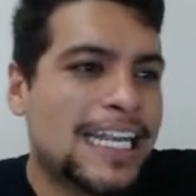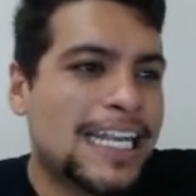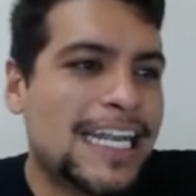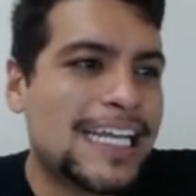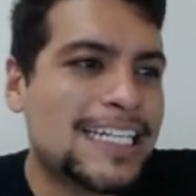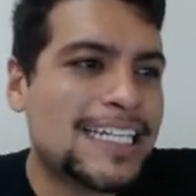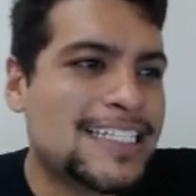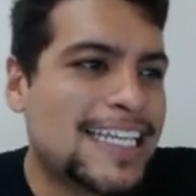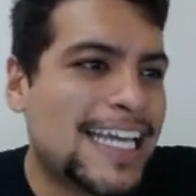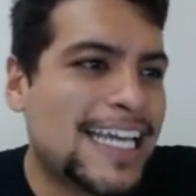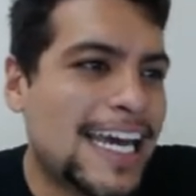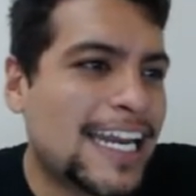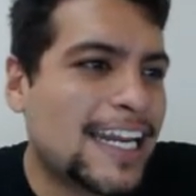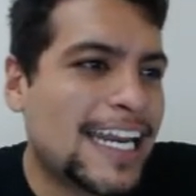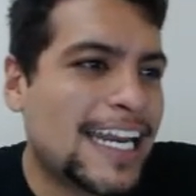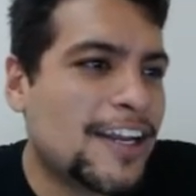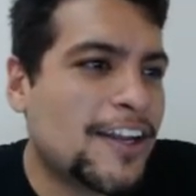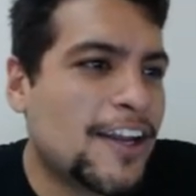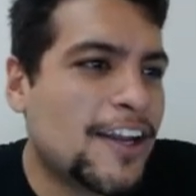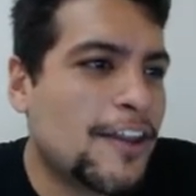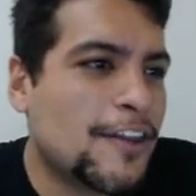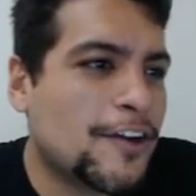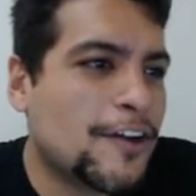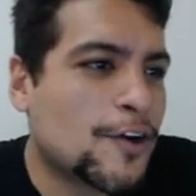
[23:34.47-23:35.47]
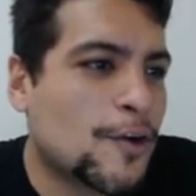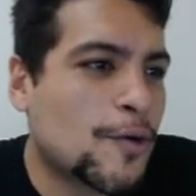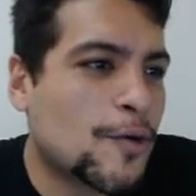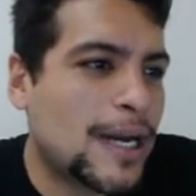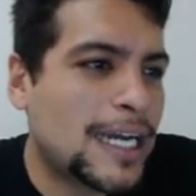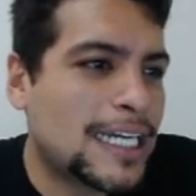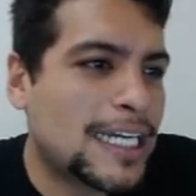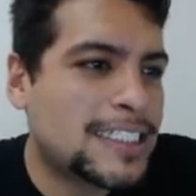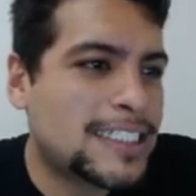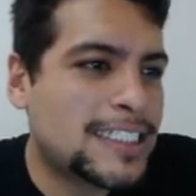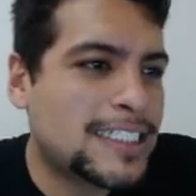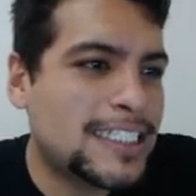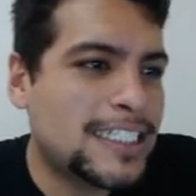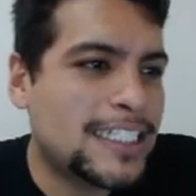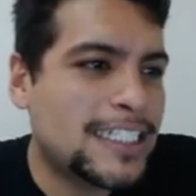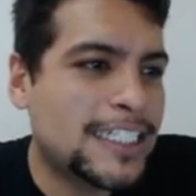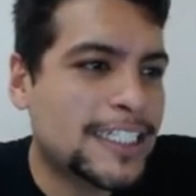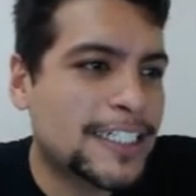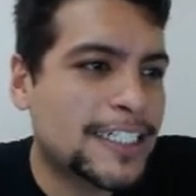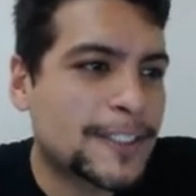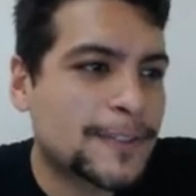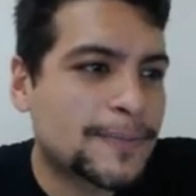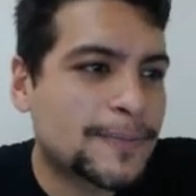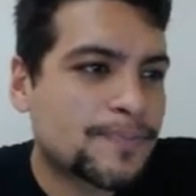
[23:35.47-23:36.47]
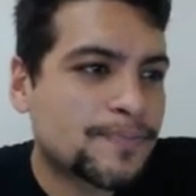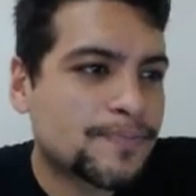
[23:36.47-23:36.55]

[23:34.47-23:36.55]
Let's get another question here.